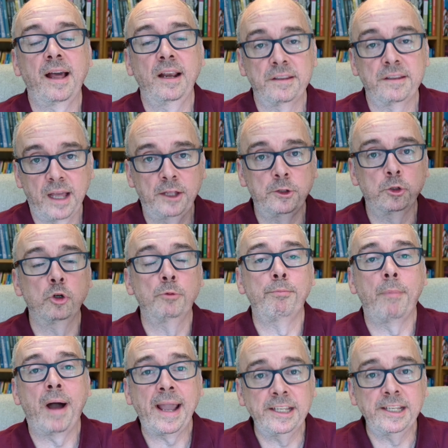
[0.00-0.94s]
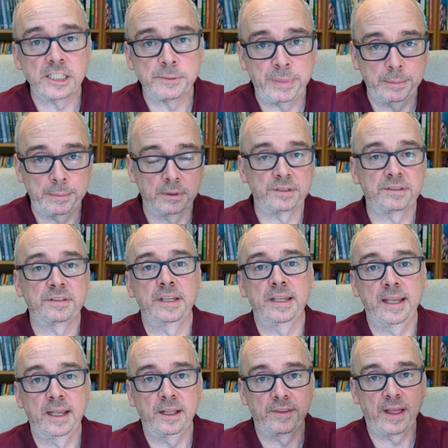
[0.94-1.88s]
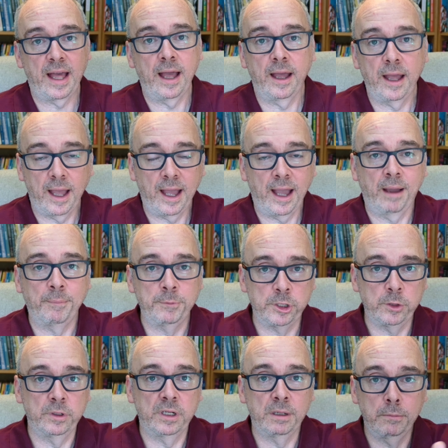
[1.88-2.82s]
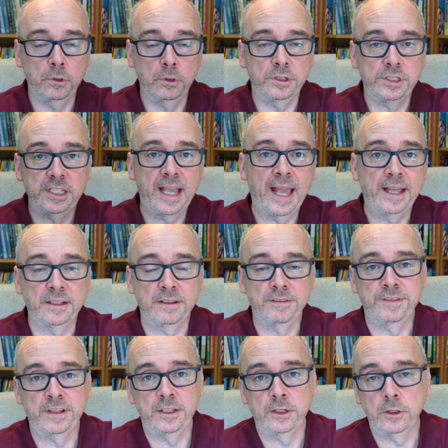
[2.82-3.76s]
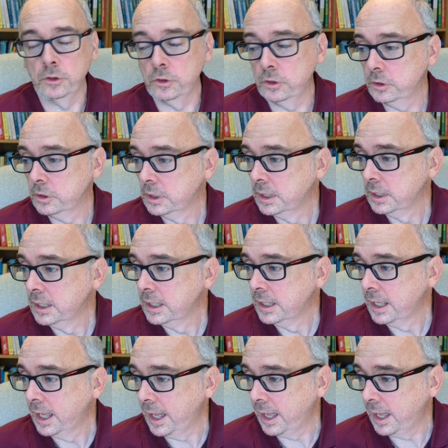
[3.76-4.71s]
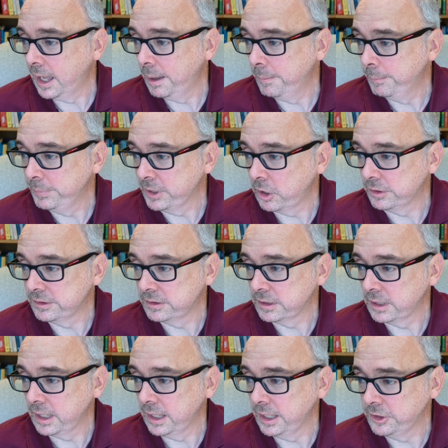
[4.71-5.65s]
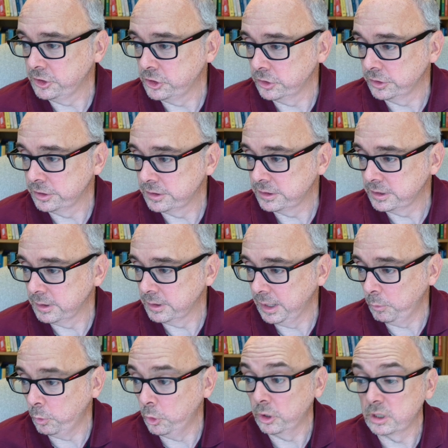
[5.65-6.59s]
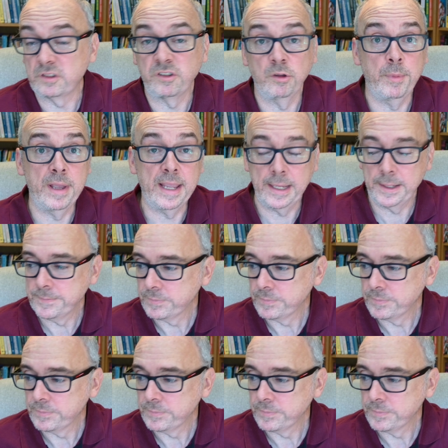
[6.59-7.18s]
is I don't mind people saying that I'm doing a multi-edit video because it works for me.